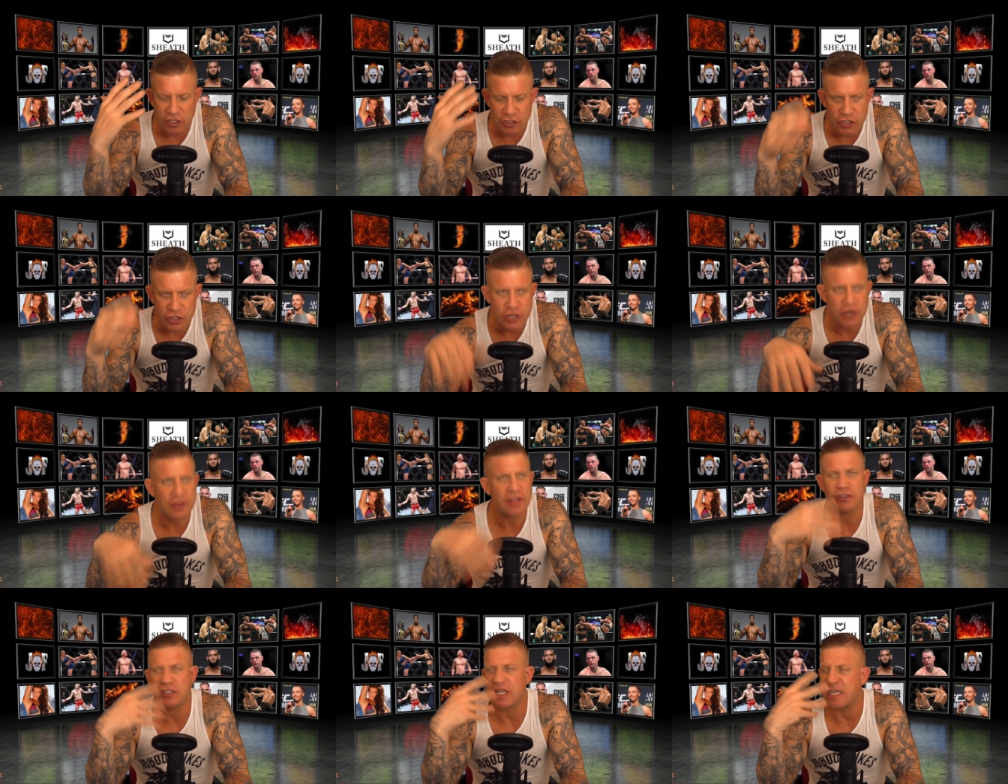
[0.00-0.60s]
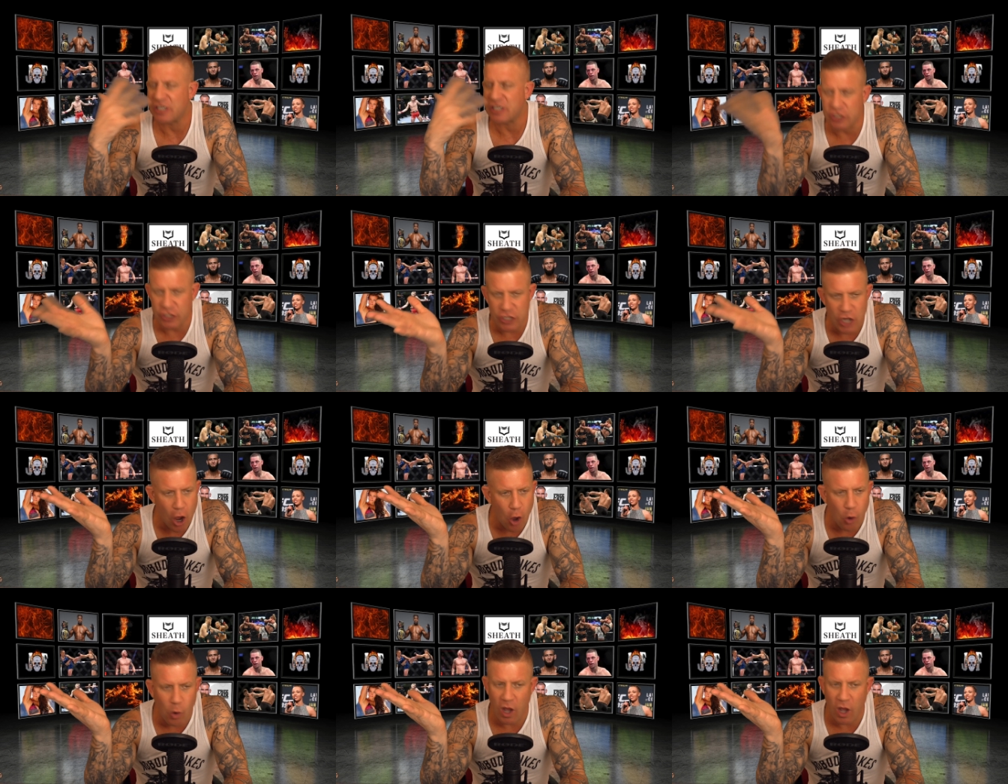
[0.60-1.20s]
there's like
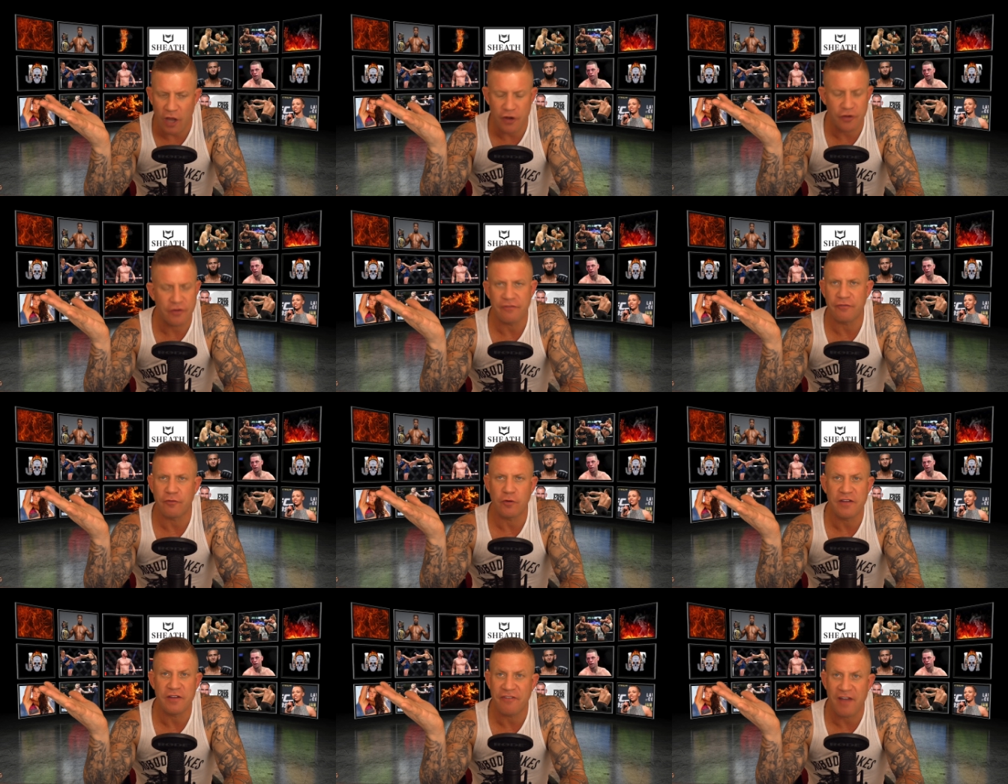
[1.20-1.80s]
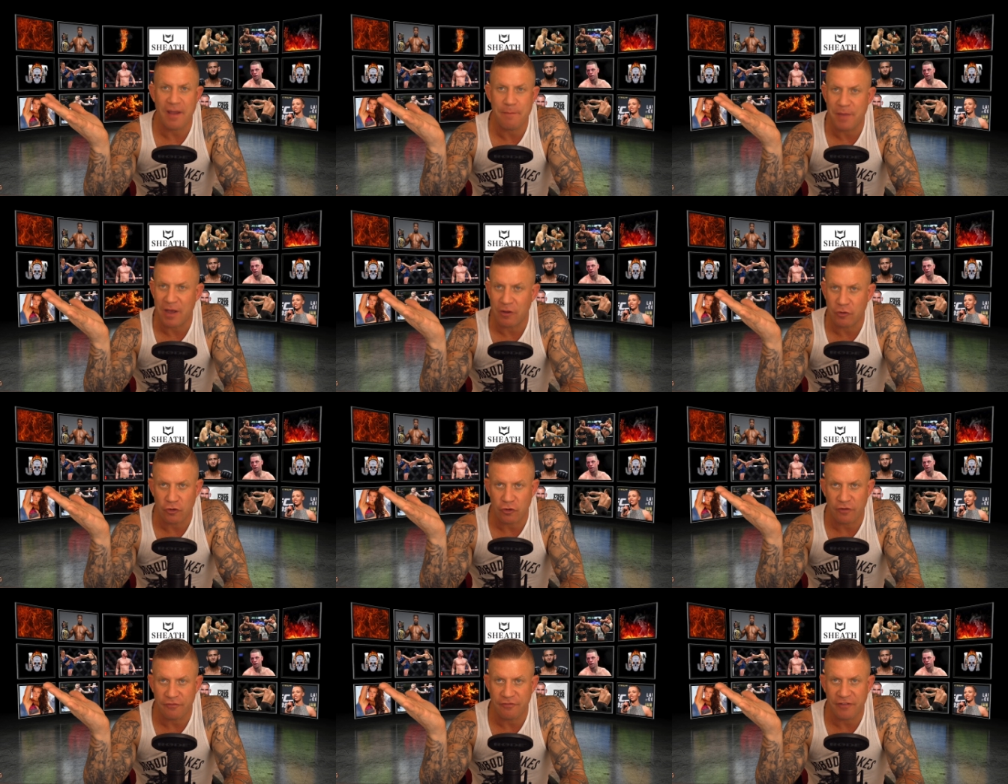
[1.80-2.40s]
no 145
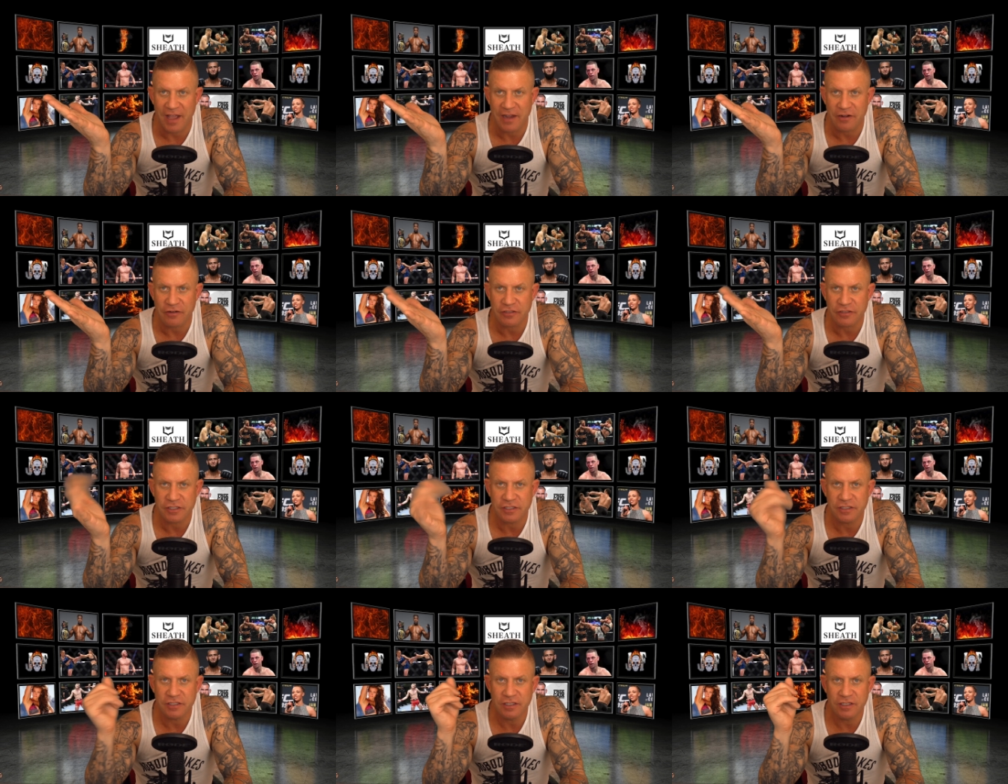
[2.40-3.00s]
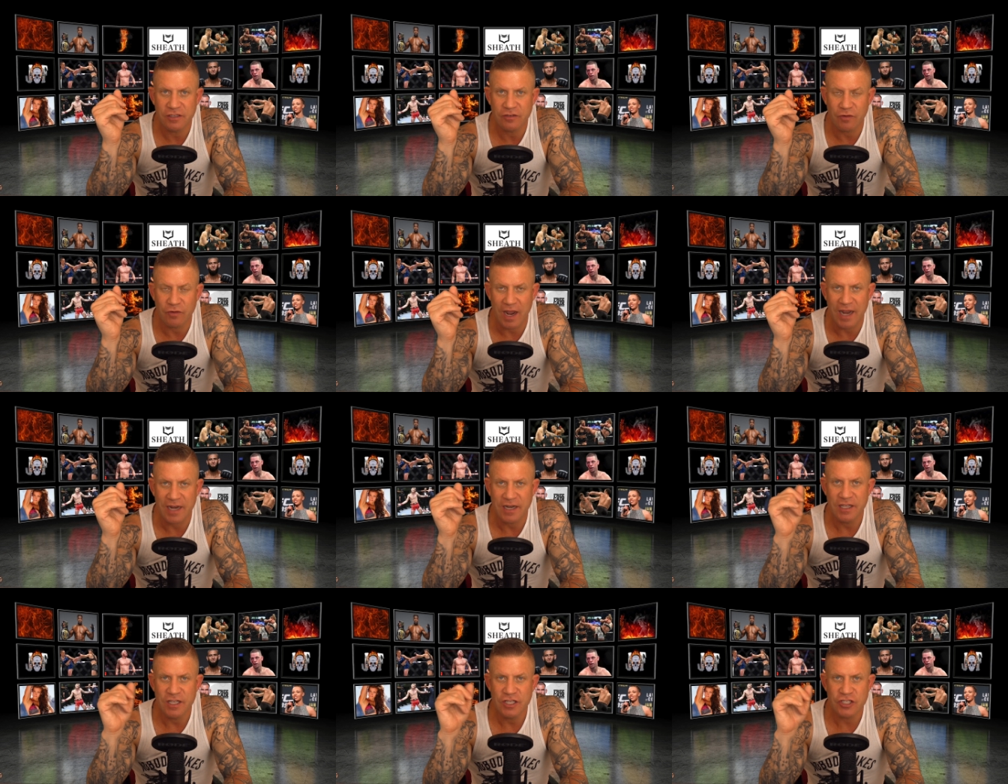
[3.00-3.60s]
pound girl fighters,
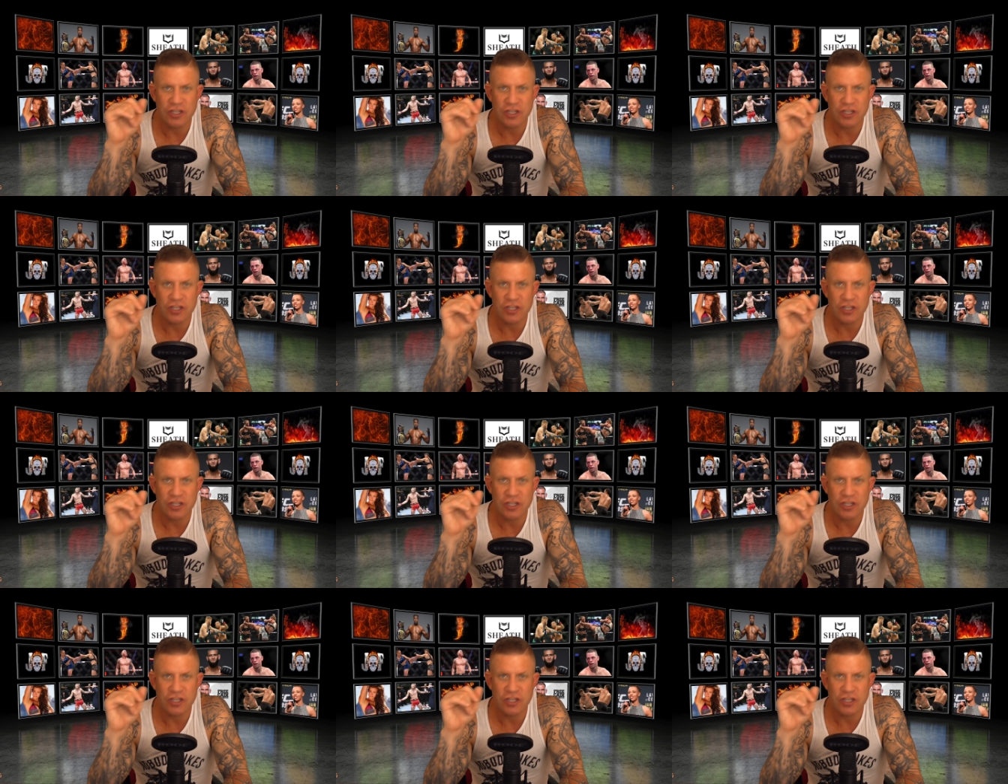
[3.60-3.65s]
right?